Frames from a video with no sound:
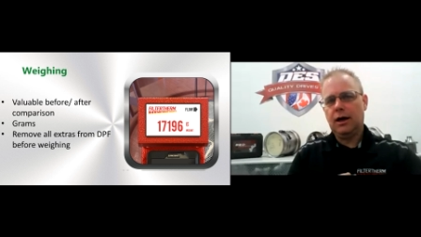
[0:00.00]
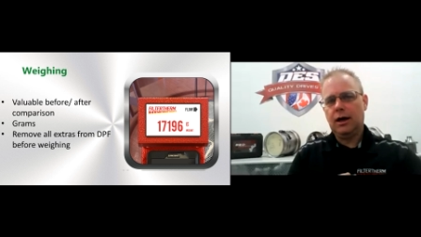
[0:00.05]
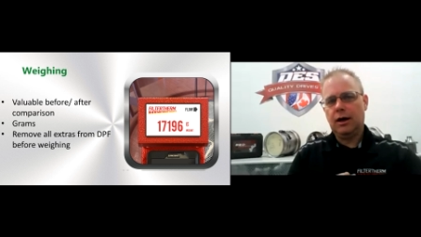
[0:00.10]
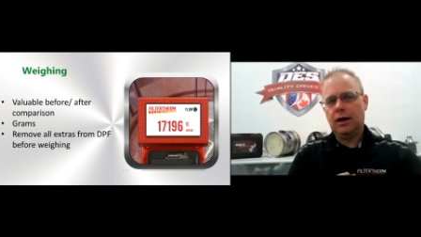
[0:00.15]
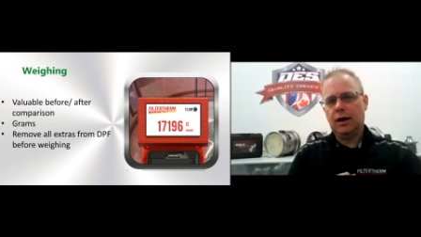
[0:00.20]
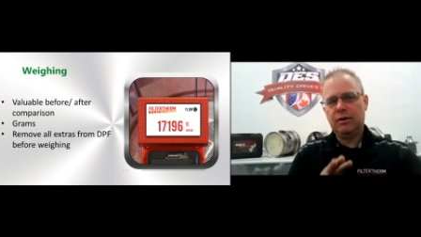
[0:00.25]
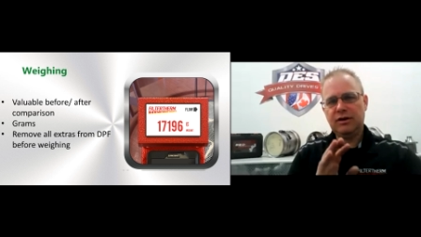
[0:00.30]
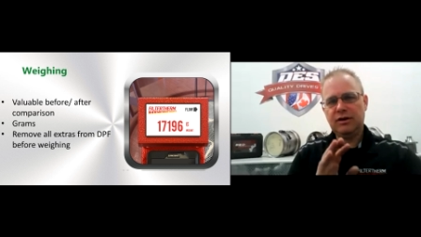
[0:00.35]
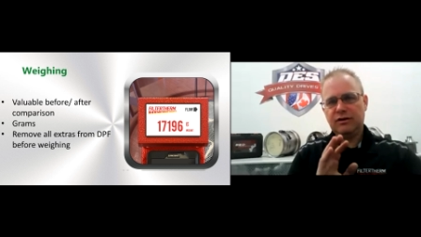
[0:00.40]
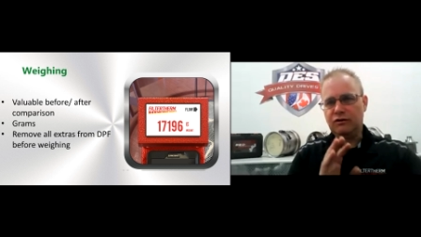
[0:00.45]

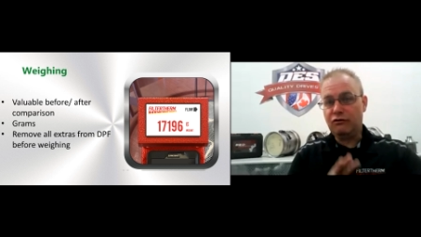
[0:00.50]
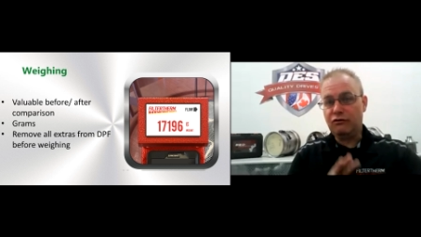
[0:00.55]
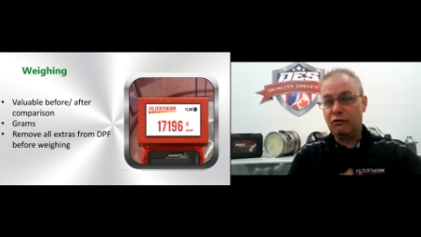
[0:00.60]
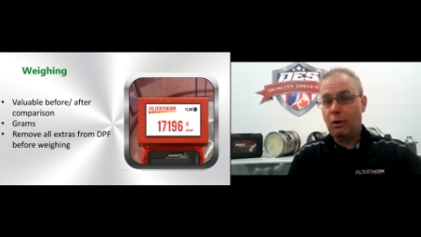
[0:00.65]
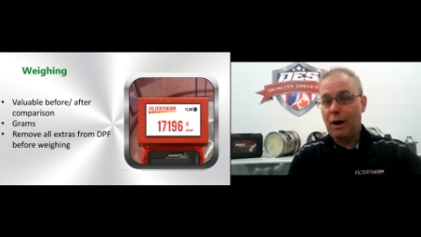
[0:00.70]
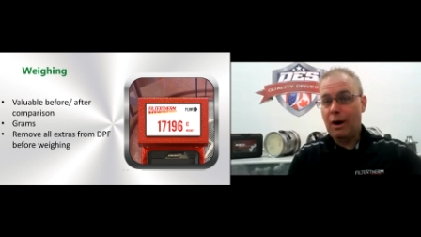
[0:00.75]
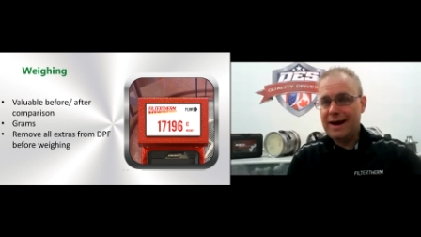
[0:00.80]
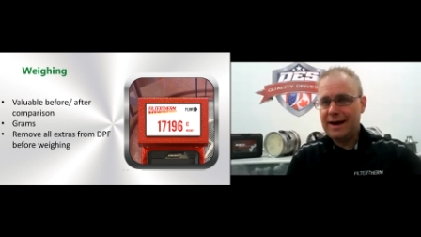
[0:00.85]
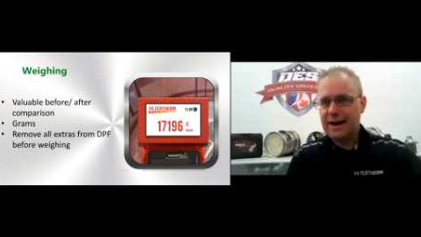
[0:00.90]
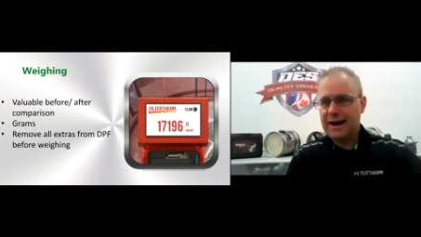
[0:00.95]
Because you've
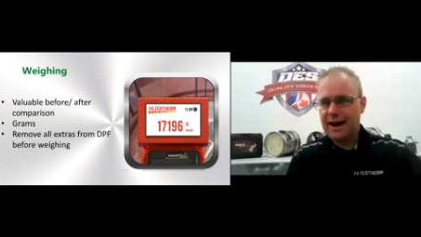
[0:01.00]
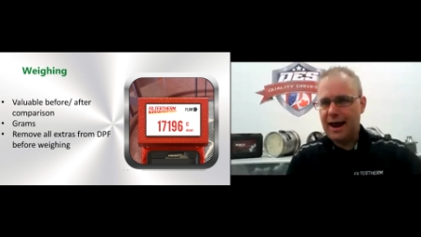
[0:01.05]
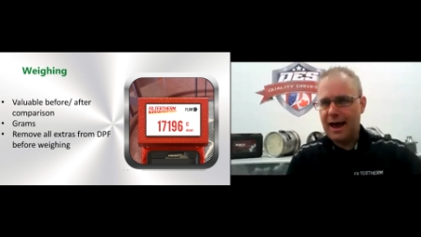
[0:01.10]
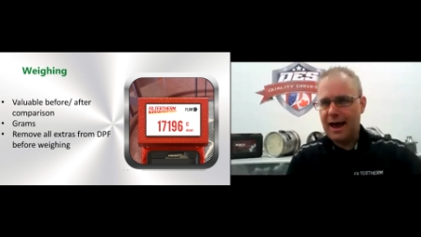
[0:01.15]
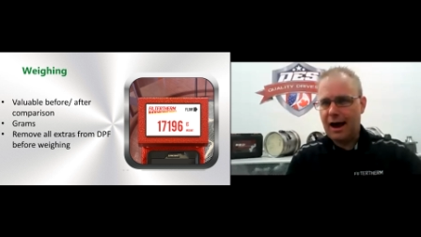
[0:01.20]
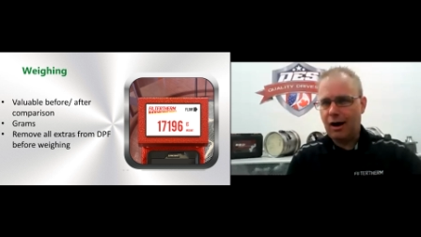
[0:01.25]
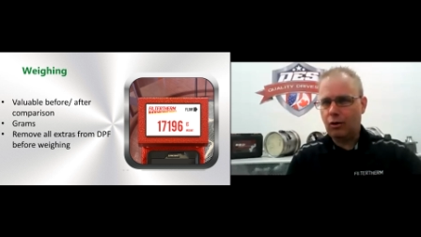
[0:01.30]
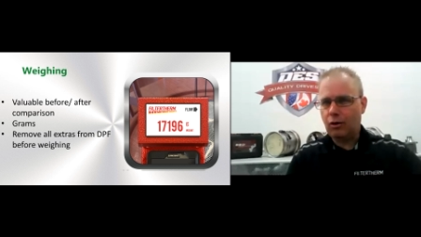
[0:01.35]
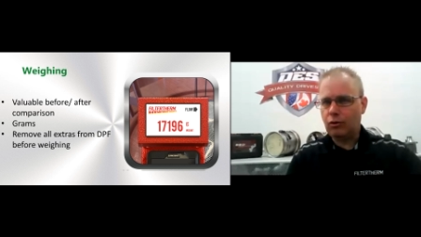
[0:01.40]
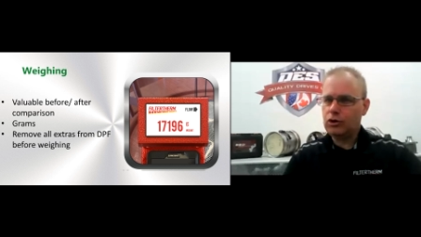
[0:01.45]
weighed it
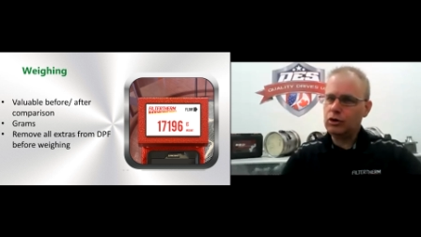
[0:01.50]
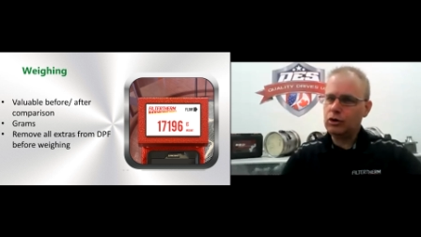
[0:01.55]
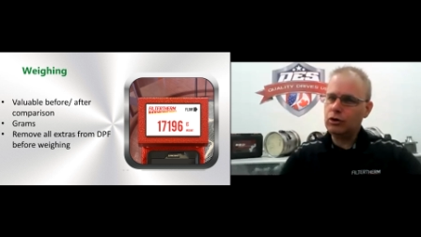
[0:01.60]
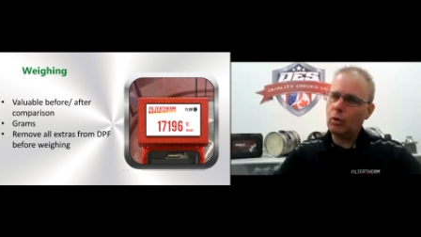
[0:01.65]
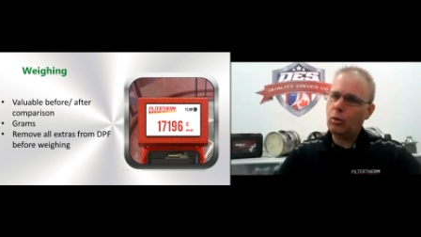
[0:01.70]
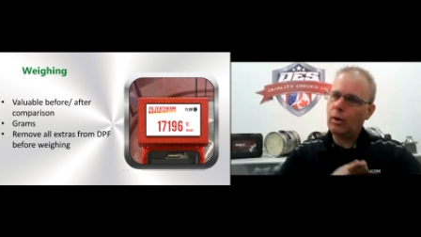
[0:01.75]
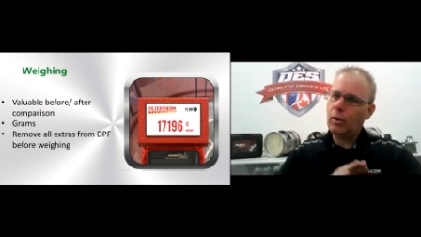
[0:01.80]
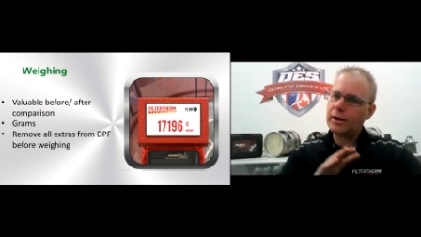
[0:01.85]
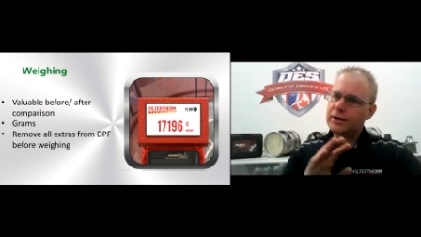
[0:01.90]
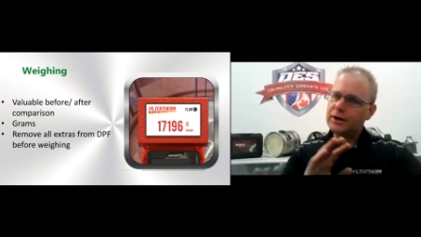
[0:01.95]
now, you
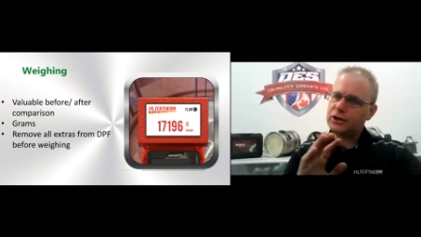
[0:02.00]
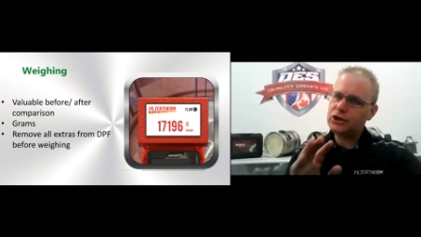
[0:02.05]
don't want to